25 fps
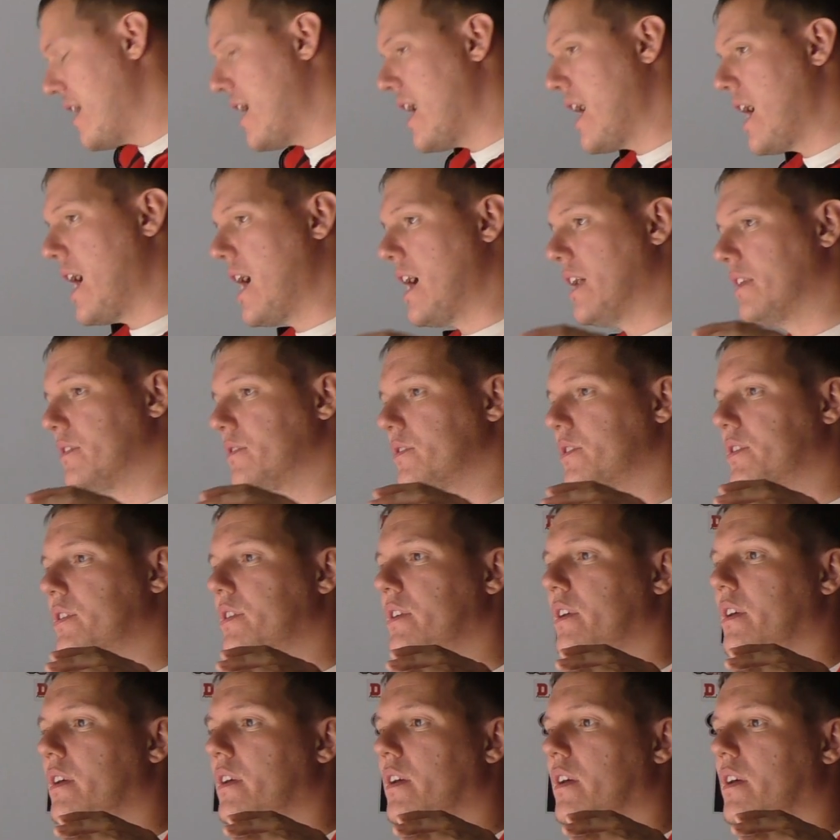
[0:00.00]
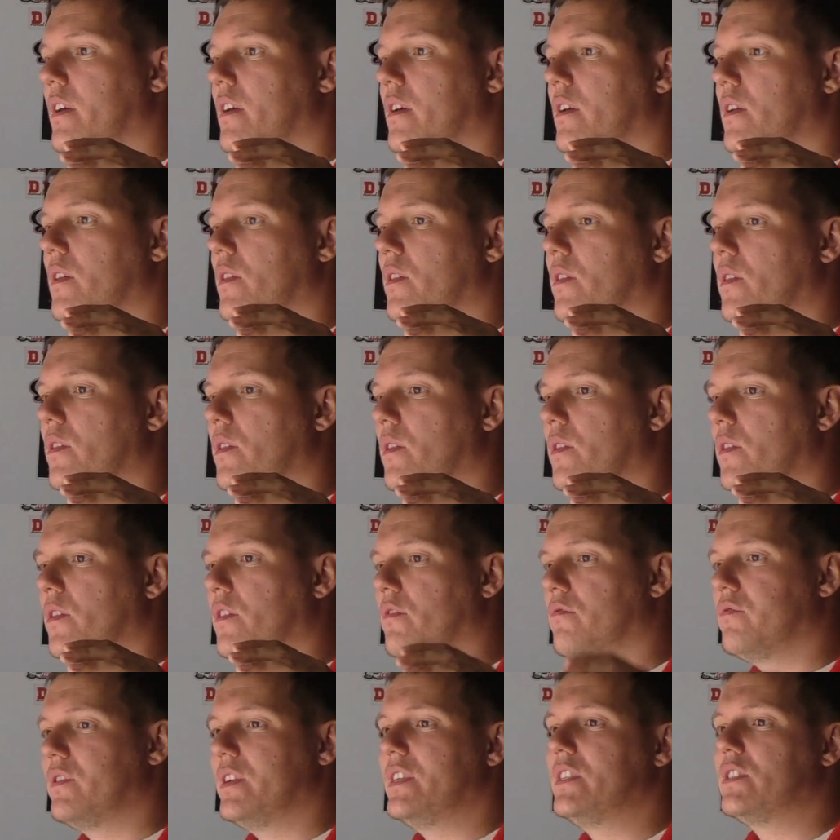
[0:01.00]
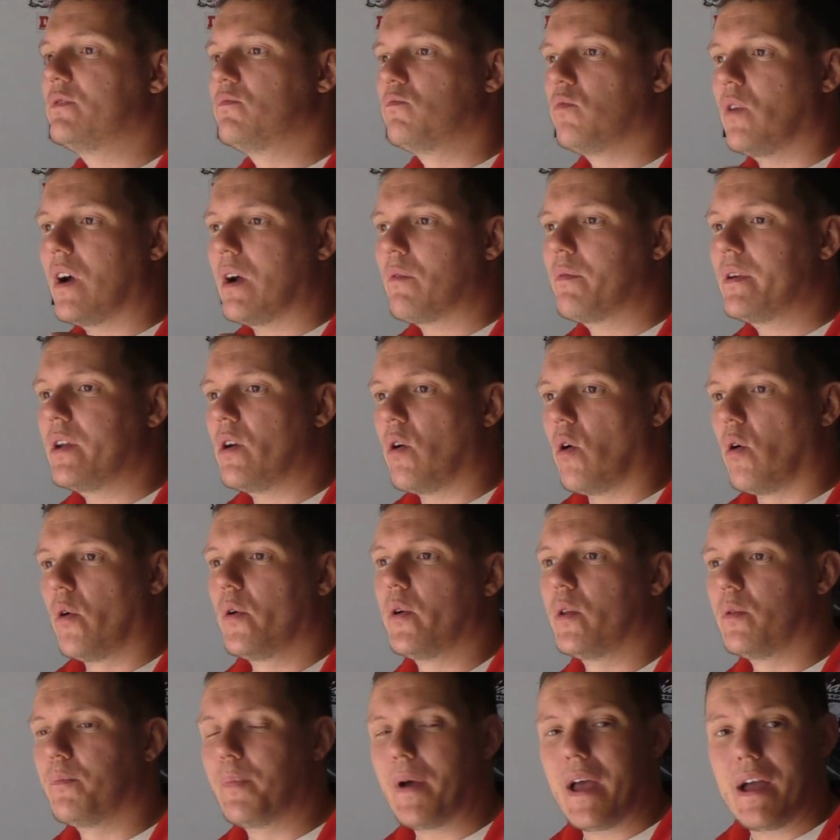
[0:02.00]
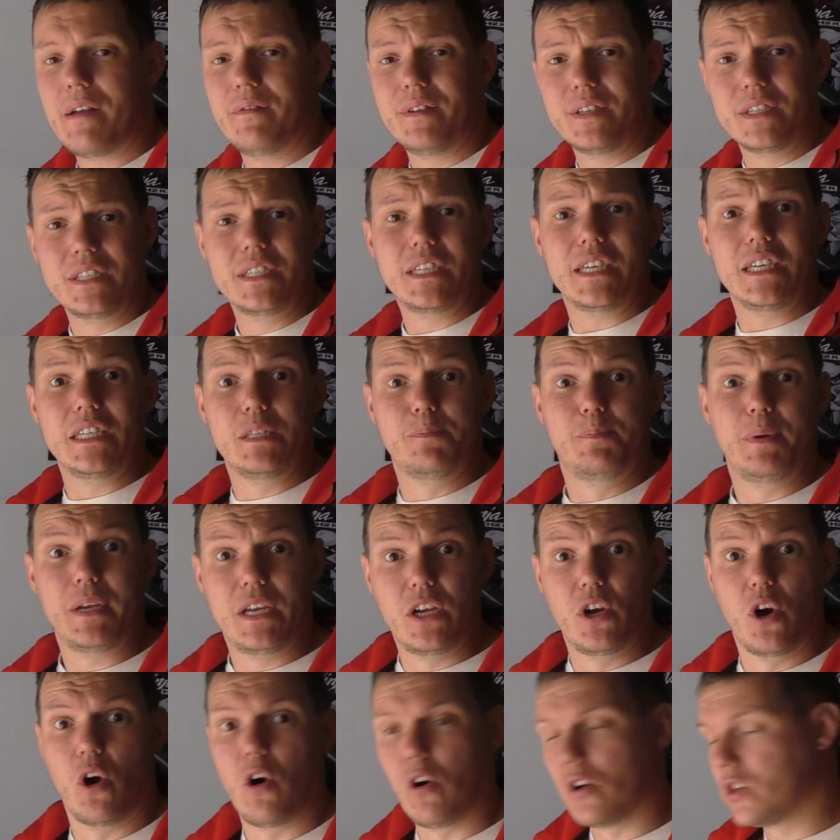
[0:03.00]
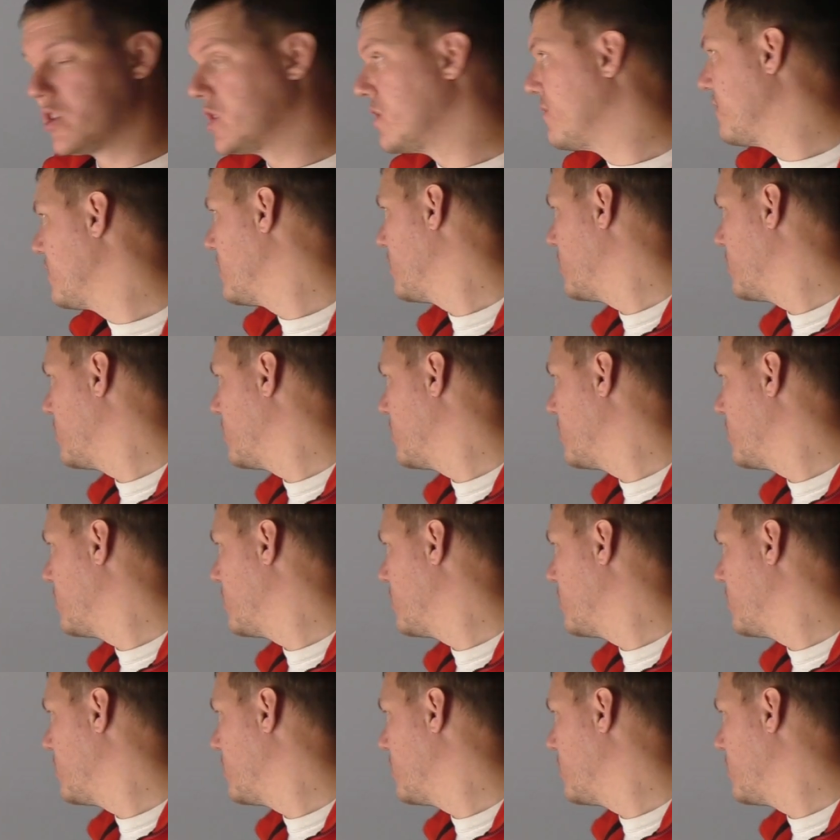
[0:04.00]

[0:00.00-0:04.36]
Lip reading: And the reason why we oil bearings is because of